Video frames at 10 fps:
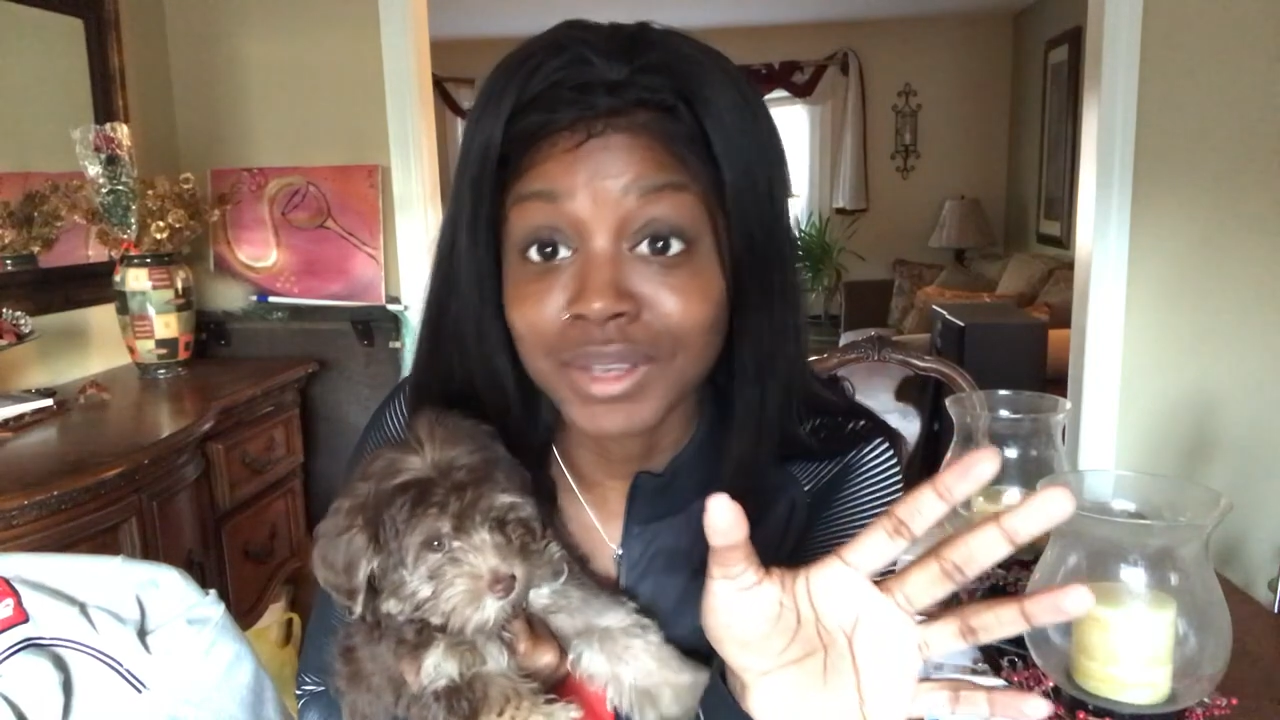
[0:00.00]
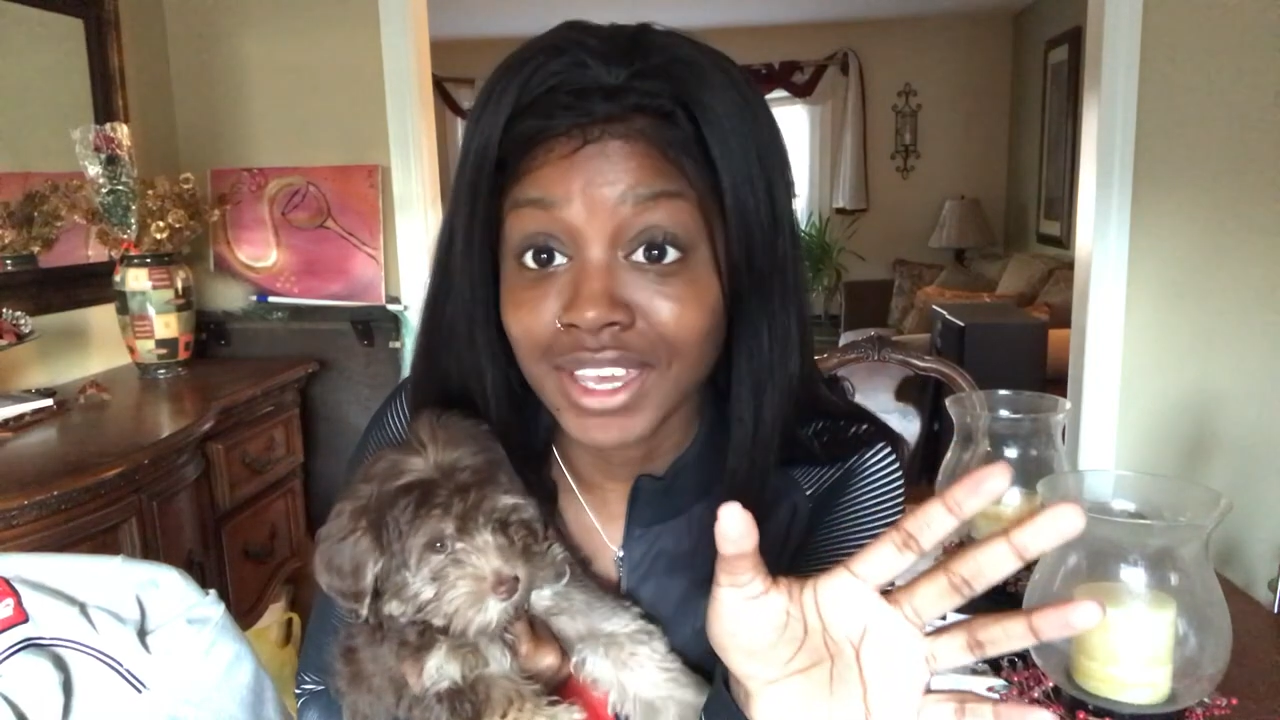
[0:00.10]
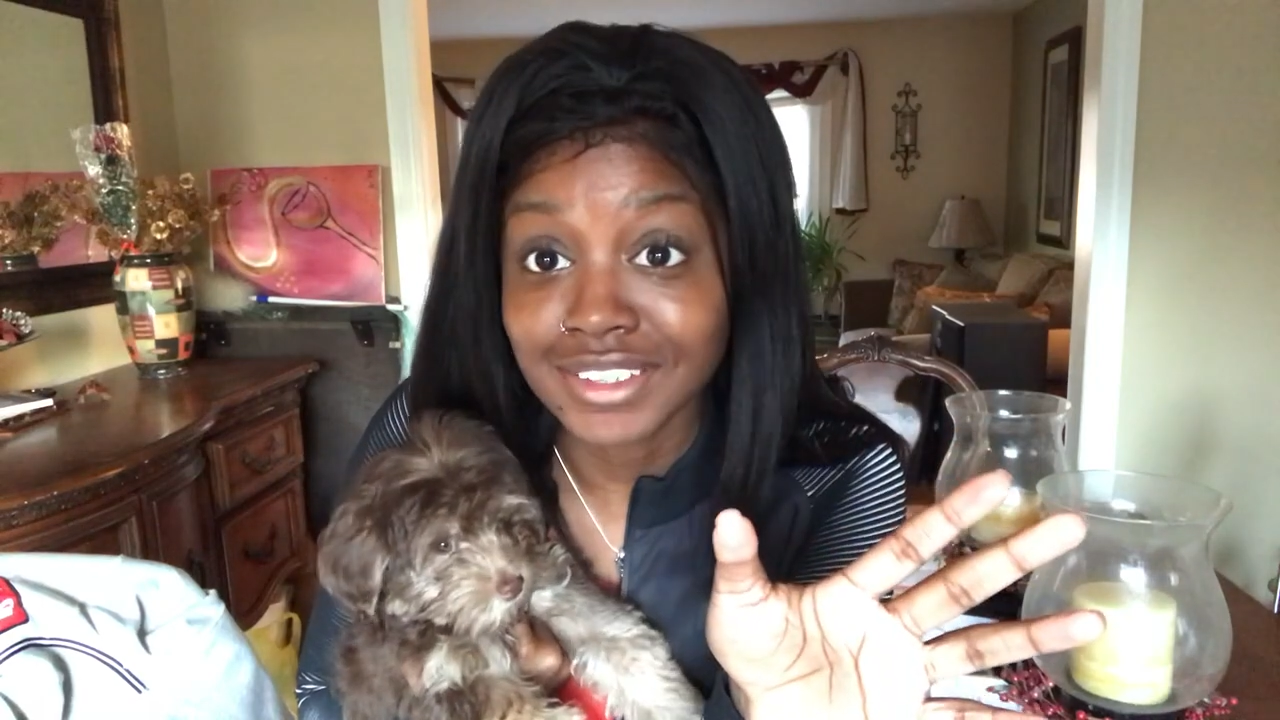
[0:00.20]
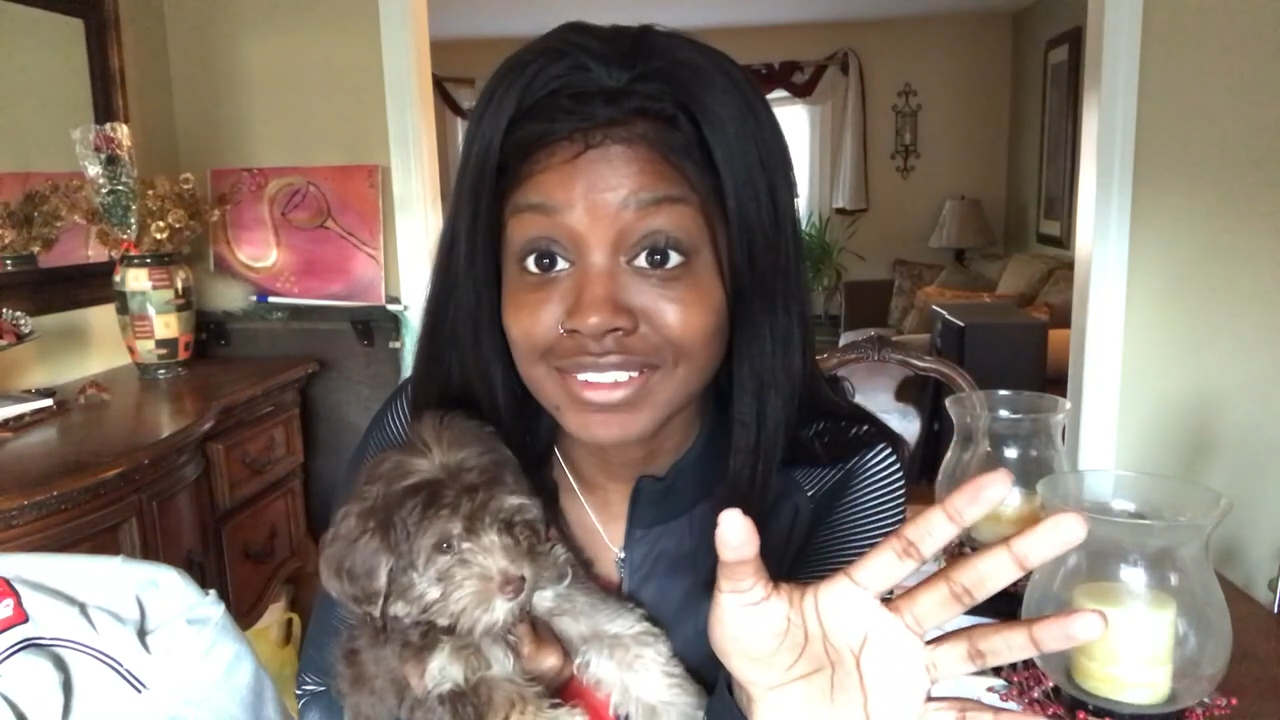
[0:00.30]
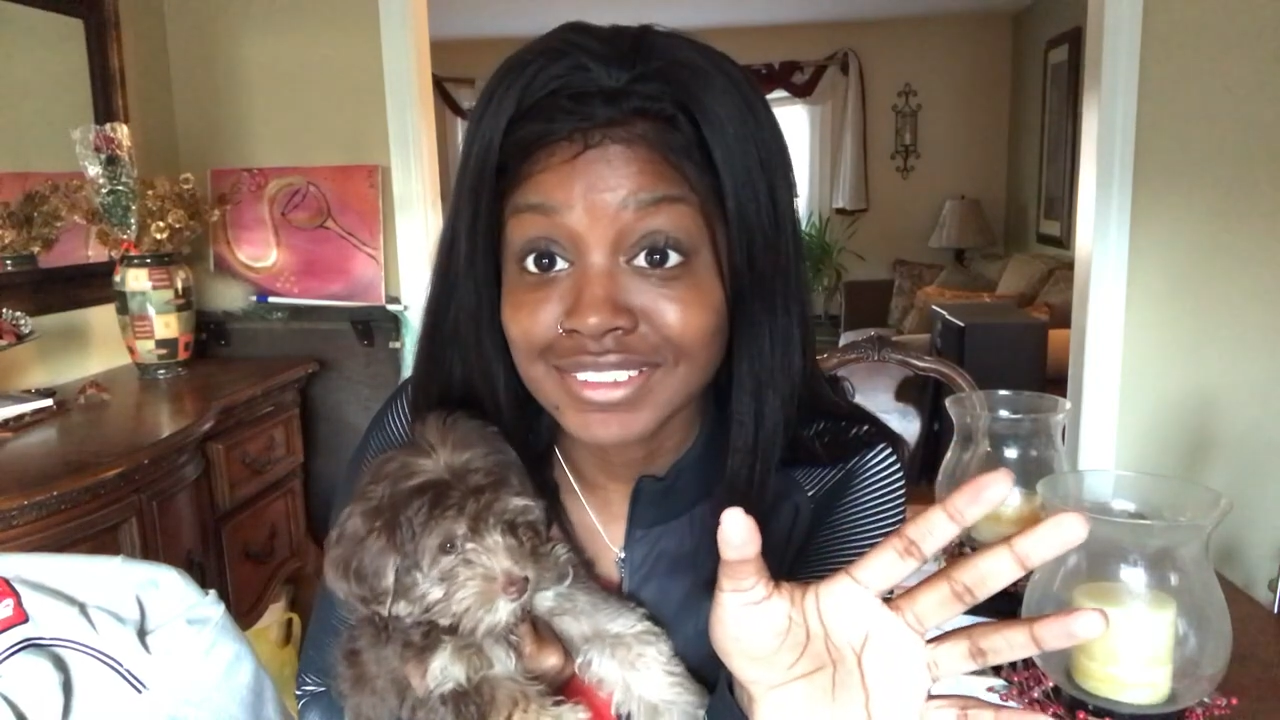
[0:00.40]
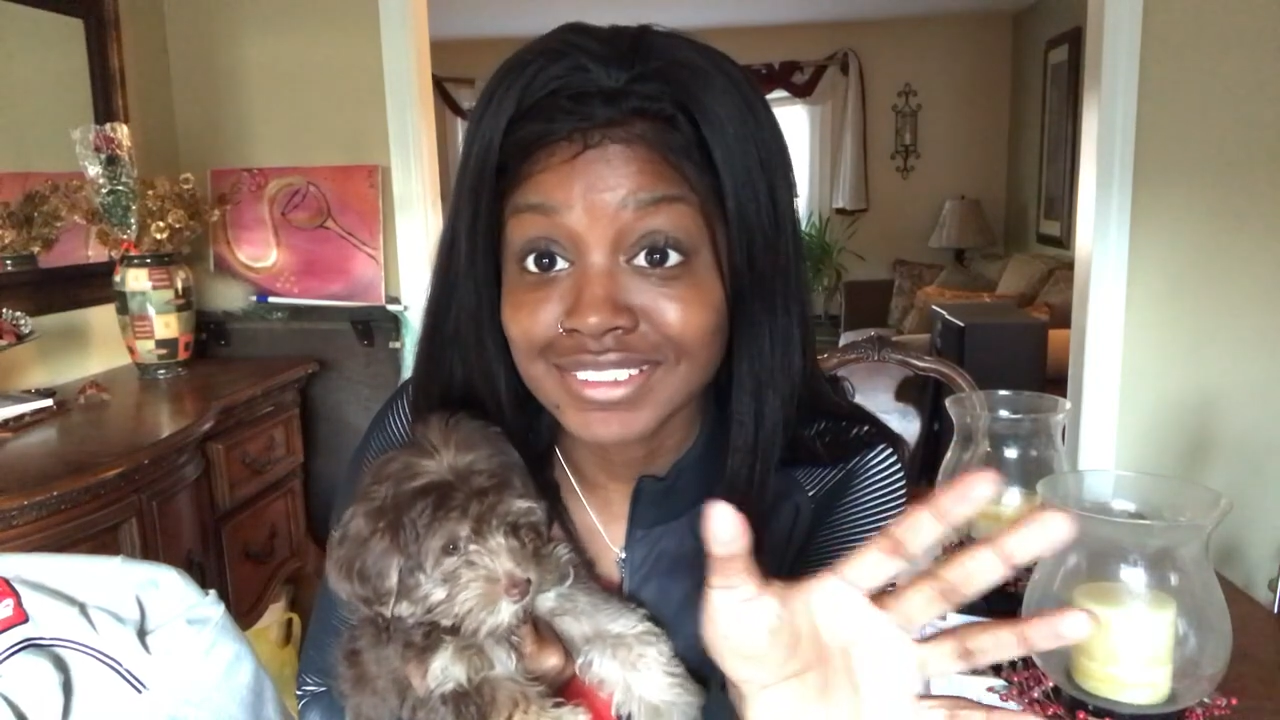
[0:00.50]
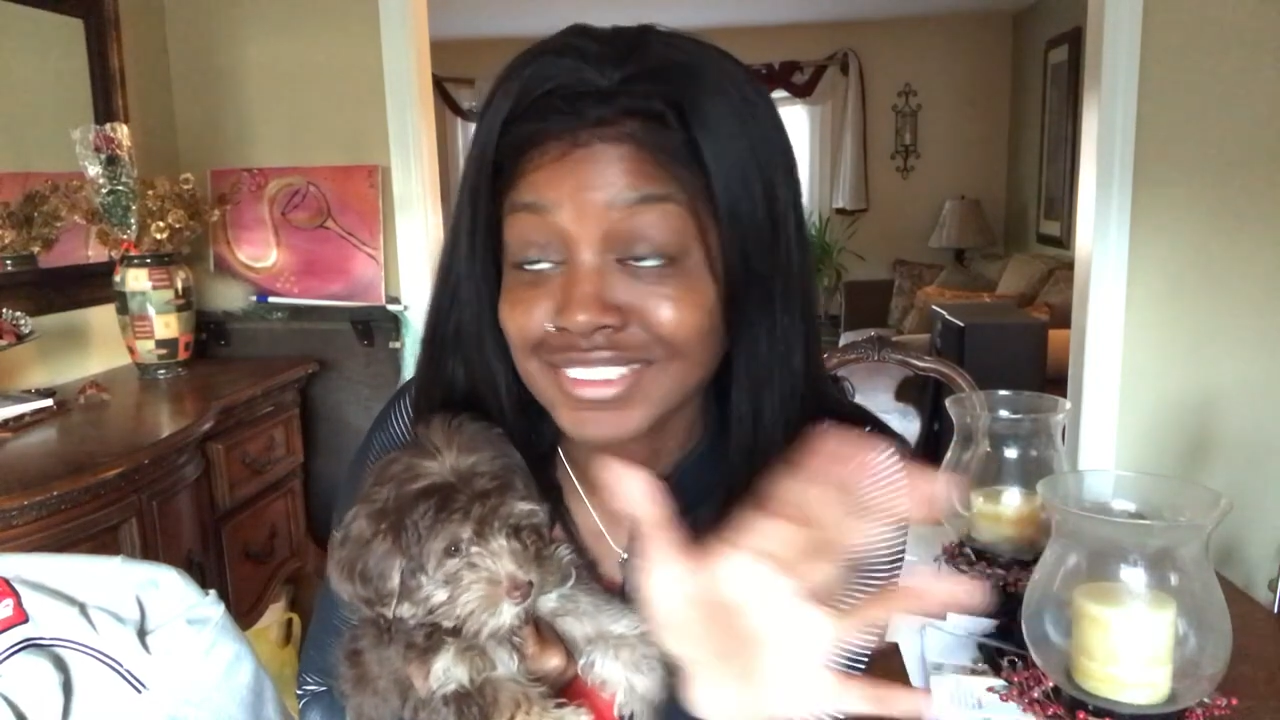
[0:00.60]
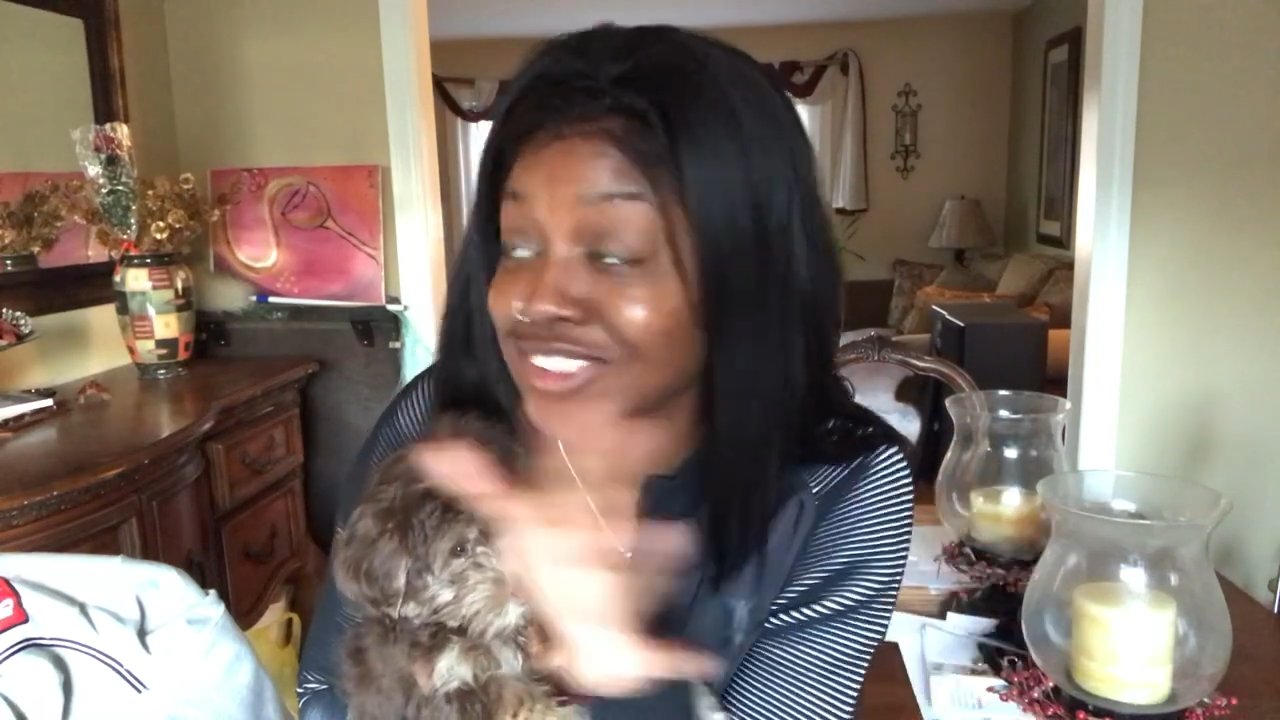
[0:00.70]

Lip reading: with cats.